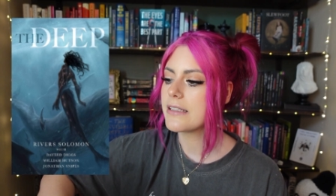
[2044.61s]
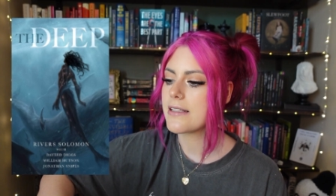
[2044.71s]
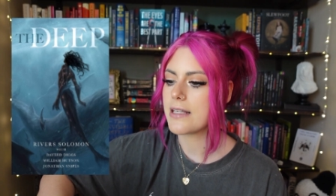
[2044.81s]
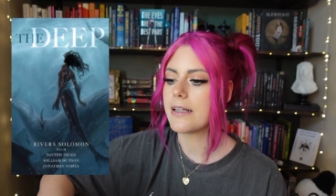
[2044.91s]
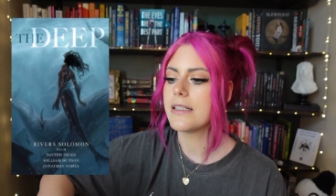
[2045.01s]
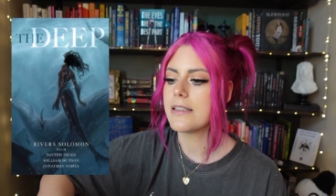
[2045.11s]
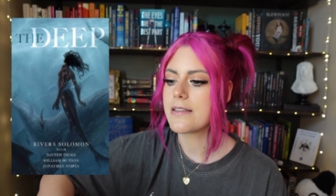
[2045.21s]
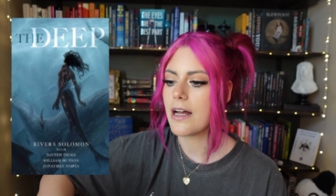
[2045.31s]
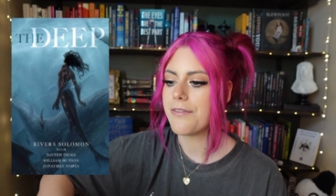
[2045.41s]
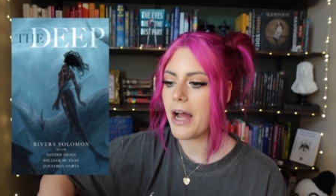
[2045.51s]

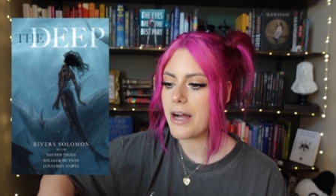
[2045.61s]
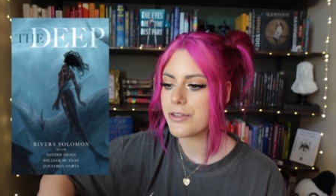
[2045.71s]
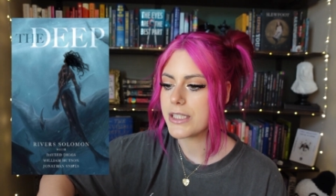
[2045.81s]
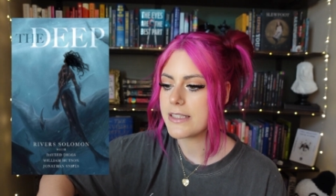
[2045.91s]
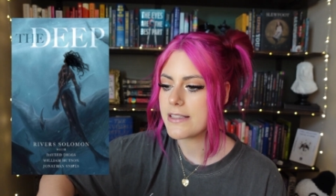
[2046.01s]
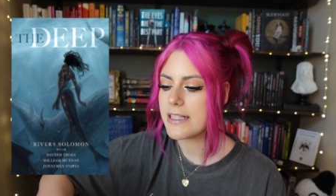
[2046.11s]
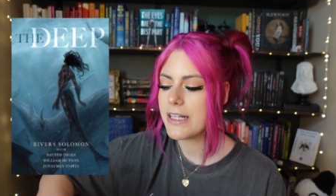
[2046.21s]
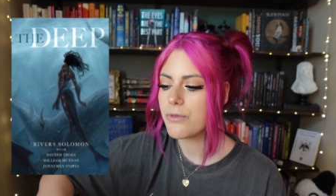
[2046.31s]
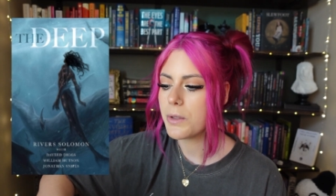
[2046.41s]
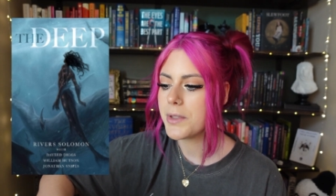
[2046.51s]
descendants of African
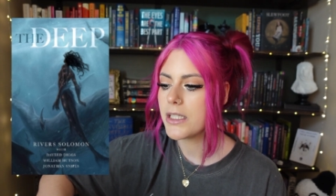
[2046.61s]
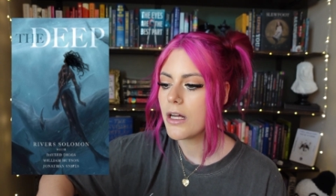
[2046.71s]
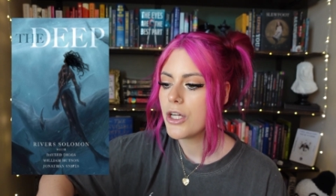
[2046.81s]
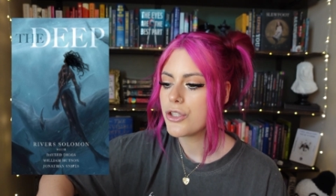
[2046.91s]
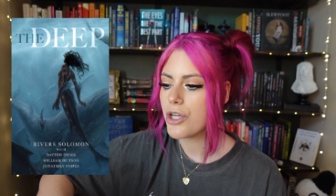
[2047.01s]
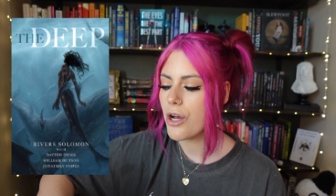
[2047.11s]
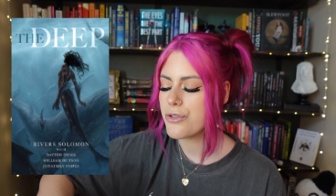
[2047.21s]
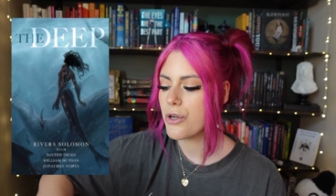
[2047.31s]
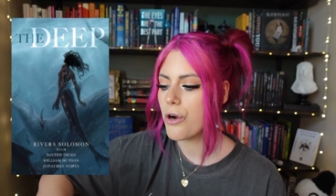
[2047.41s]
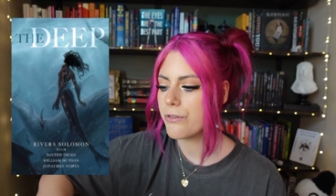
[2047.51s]
slave women
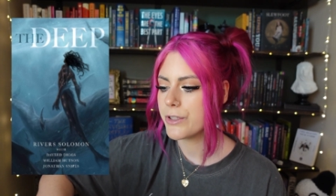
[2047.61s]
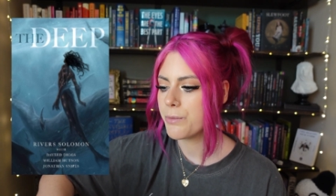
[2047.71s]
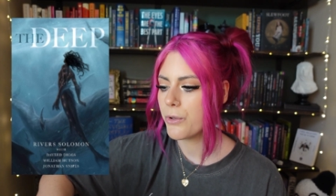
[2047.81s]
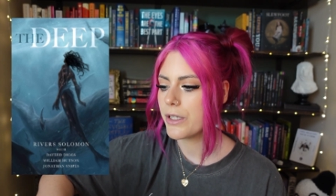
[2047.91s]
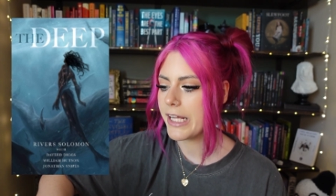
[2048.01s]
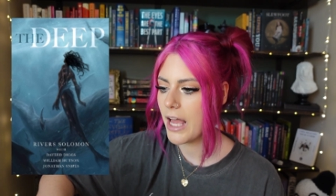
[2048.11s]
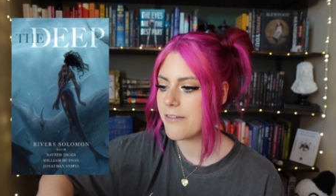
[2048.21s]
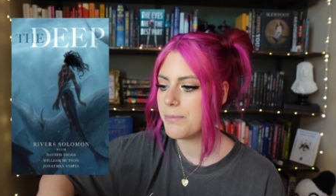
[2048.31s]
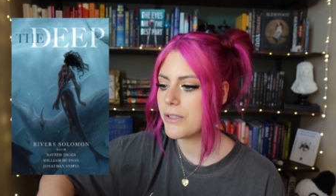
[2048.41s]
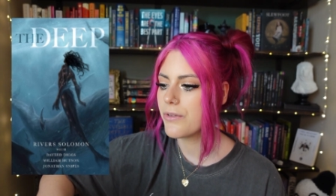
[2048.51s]
tossed overboard
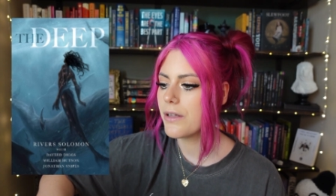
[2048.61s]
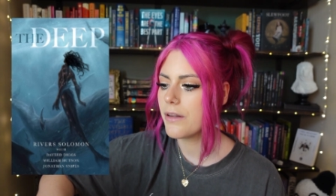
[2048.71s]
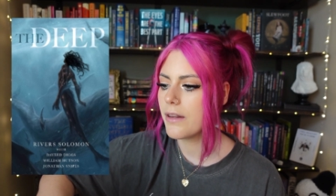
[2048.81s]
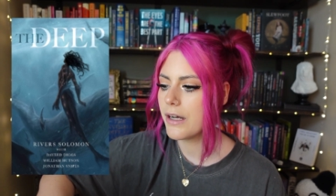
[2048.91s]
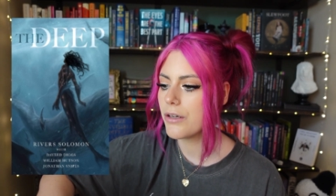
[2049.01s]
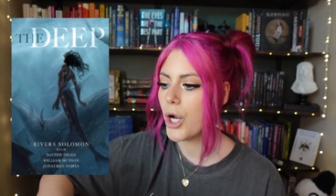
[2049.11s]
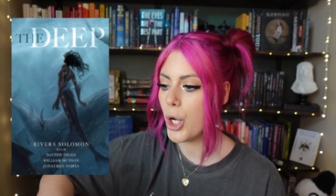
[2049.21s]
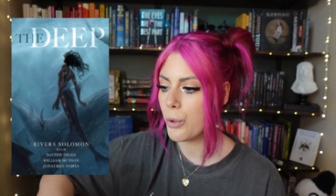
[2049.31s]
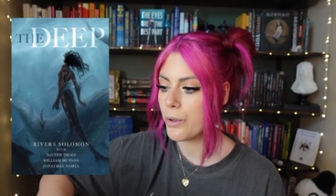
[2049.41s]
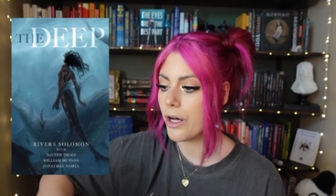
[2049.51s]
have built their
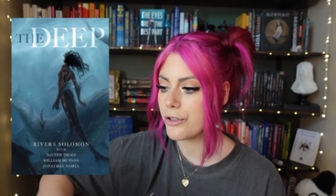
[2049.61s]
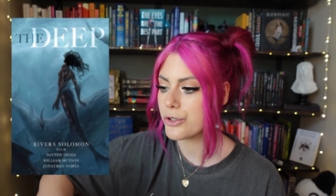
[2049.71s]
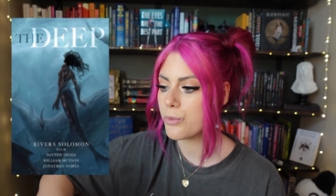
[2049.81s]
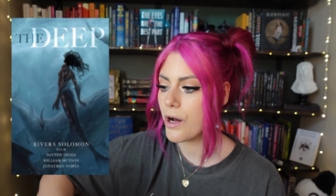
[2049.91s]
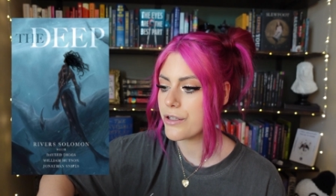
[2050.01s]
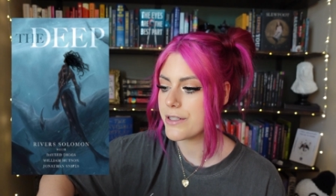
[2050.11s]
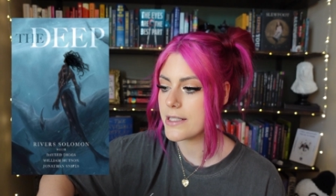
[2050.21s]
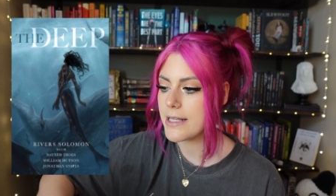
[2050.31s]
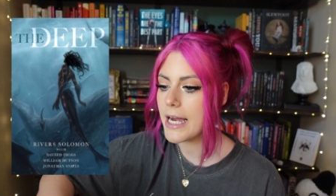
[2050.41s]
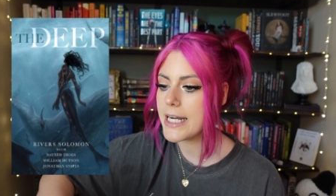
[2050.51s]
own underwater
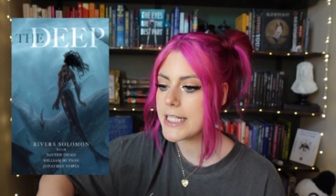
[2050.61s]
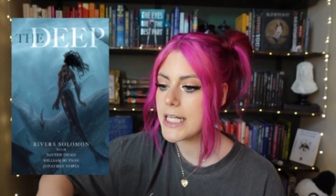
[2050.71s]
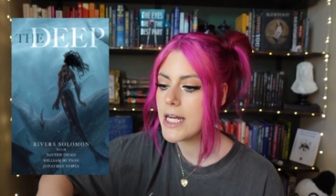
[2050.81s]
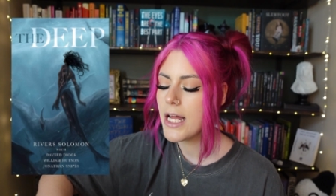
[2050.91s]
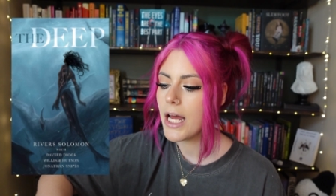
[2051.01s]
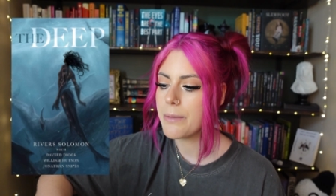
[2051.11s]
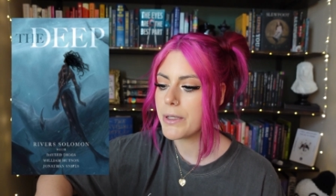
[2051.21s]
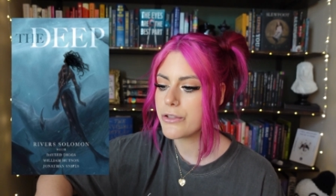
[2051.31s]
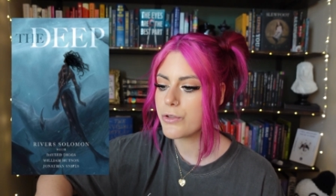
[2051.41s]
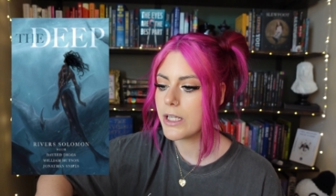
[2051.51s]
society and
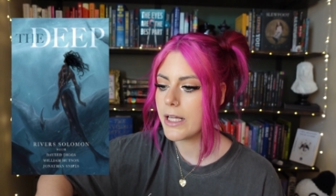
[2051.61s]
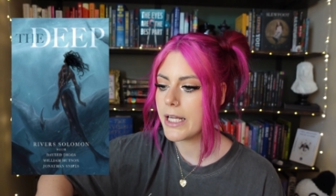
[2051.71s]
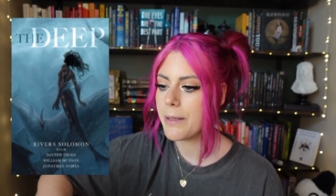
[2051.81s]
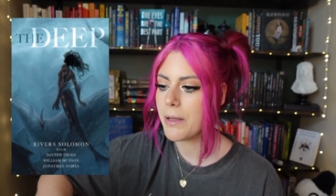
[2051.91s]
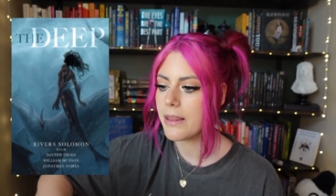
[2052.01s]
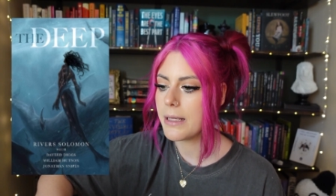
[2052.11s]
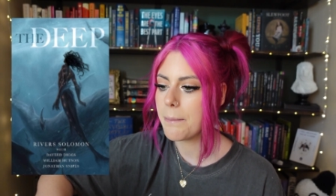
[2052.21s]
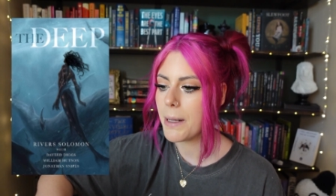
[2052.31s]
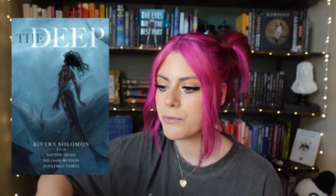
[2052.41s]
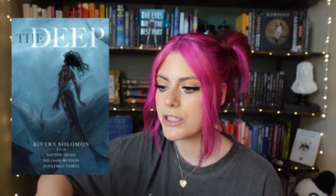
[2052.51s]
must reclaim the
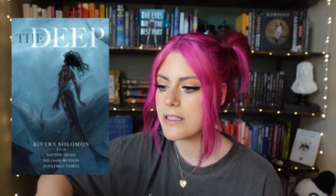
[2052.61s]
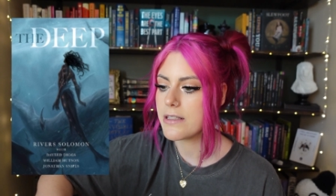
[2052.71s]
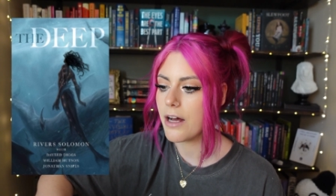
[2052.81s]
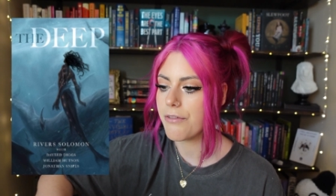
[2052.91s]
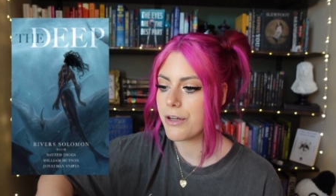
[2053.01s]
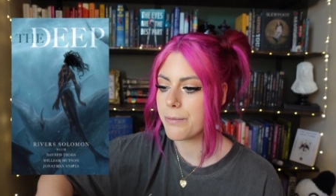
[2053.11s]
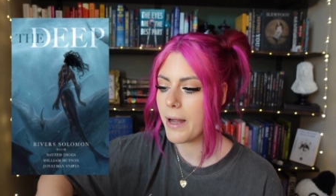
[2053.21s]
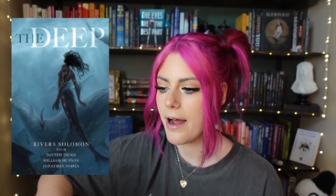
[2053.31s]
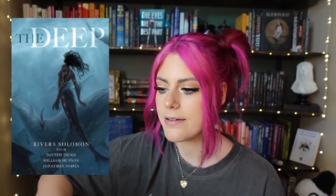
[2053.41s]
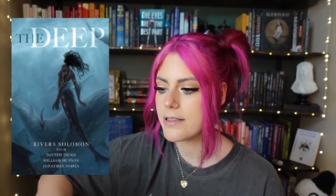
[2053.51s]
memories of their
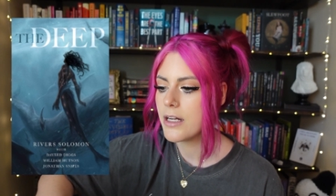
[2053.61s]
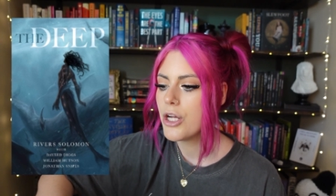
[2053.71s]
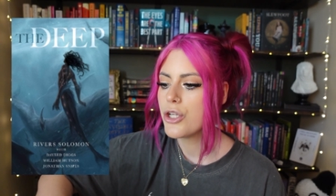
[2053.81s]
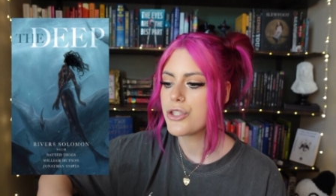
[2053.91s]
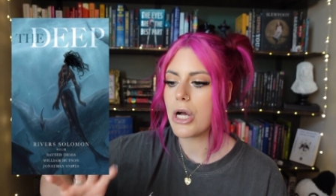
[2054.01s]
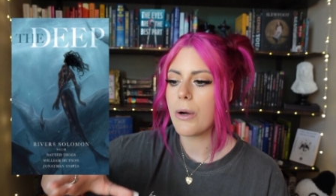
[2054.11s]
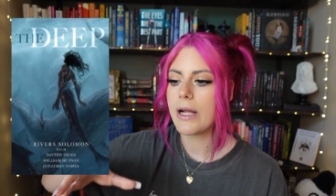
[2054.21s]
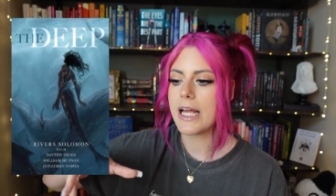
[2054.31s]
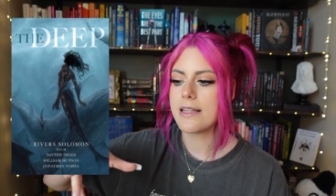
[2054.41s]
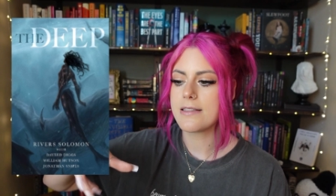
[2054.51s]
past. So
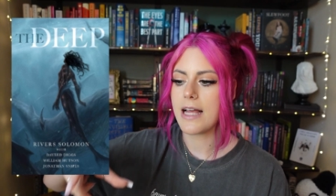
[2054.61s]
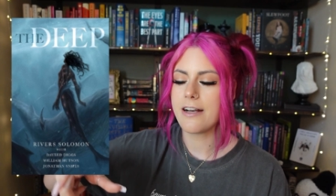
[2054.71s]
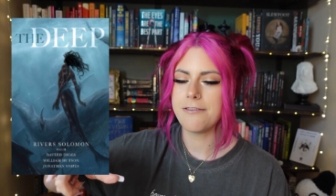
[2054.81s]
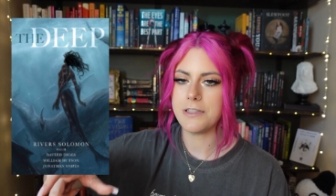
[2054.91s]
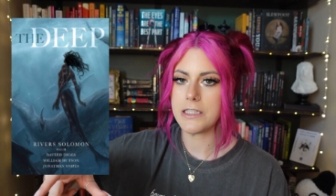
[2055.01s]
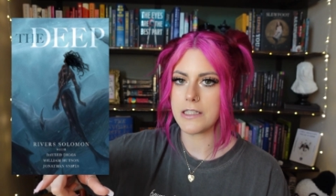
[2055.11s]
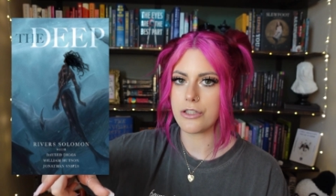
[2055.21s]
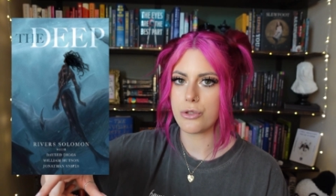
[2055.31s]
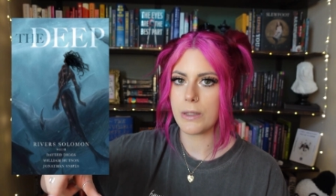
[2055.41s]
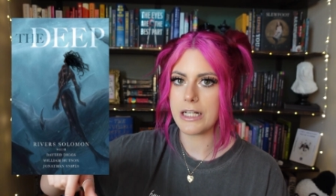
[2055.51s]
again, this kind of feeds
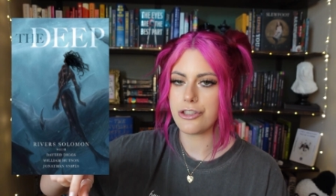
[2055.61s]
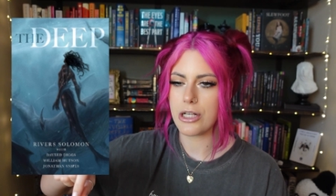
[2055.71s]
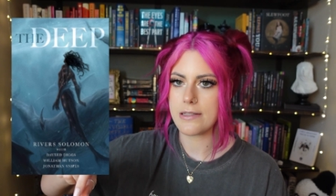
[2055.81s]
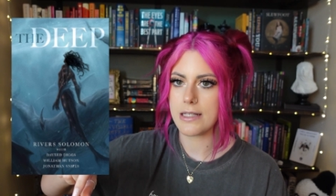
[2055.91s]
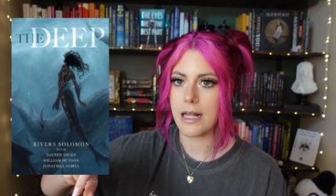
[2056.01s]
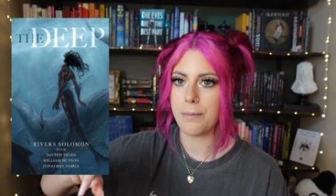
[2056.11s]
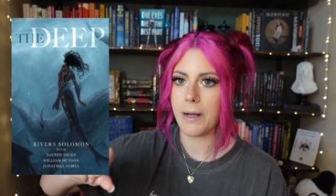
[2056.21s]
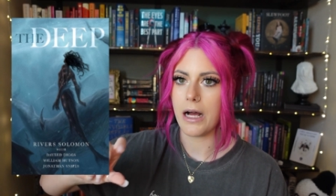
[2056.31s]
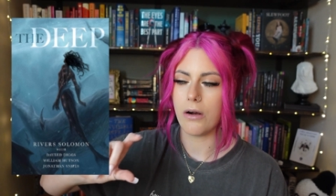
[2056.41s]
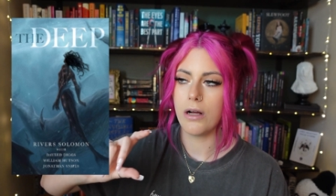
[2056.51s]
into what I just said
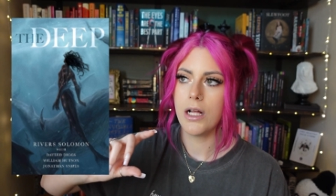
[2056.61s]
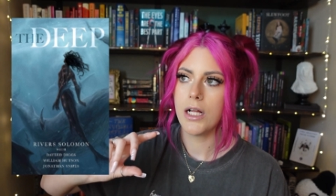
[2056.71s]
about